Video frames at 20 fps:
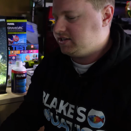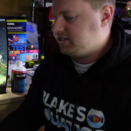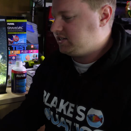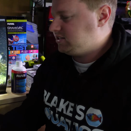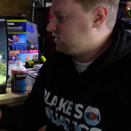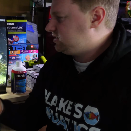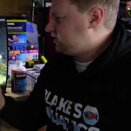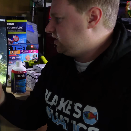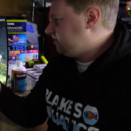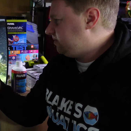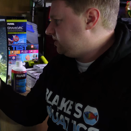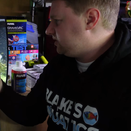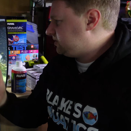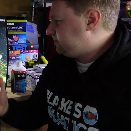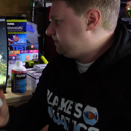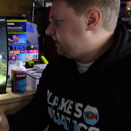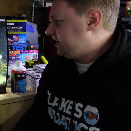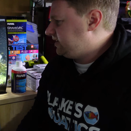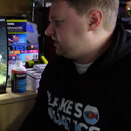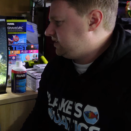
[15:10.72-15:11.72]
there's so much
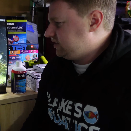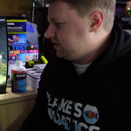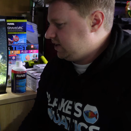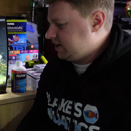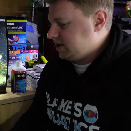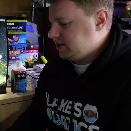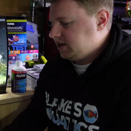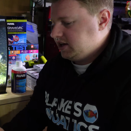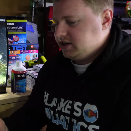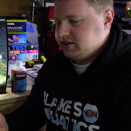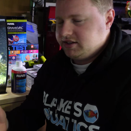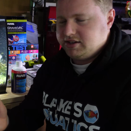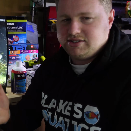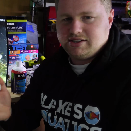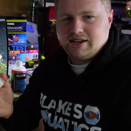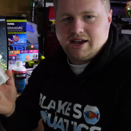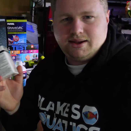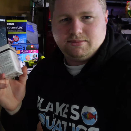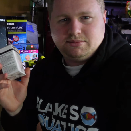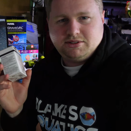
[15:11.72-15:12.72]
space in there,
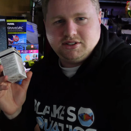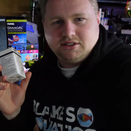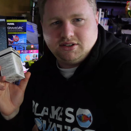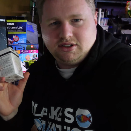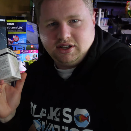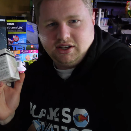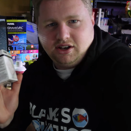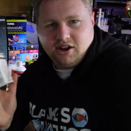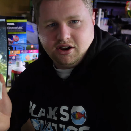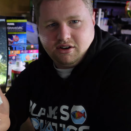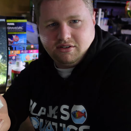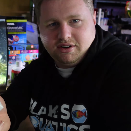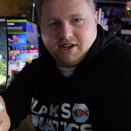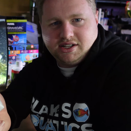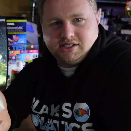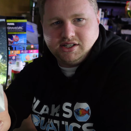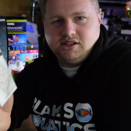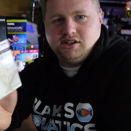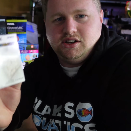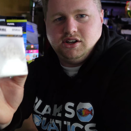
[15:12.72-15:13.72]
there's absolutely no
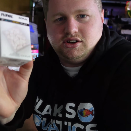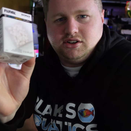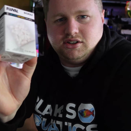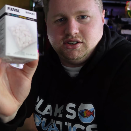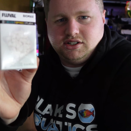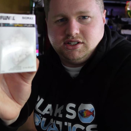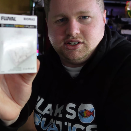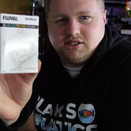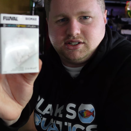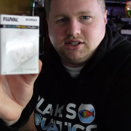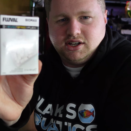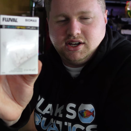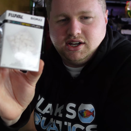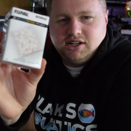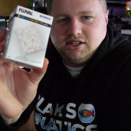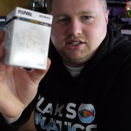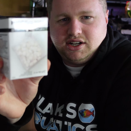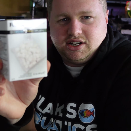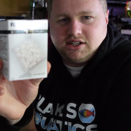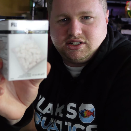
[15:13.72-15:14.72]
reason you couldn't just
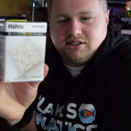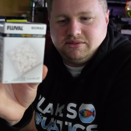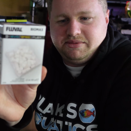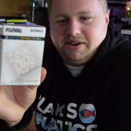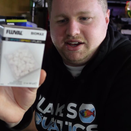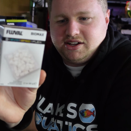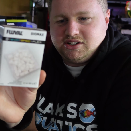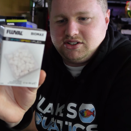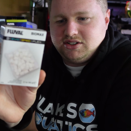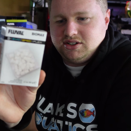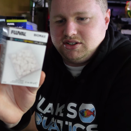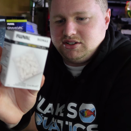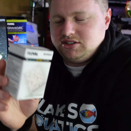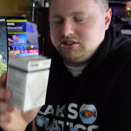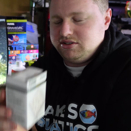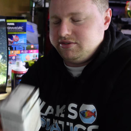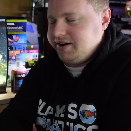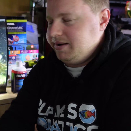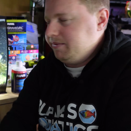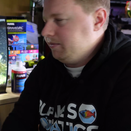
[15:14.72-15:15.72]
chuck some extra
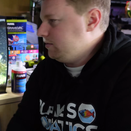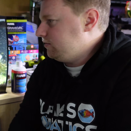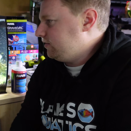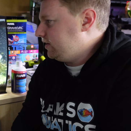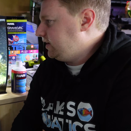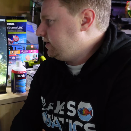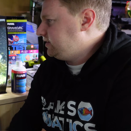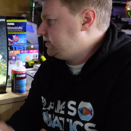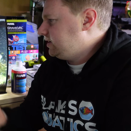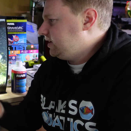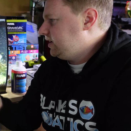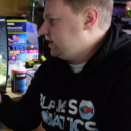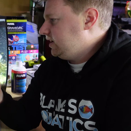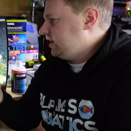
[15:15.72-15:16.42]
ceramic rings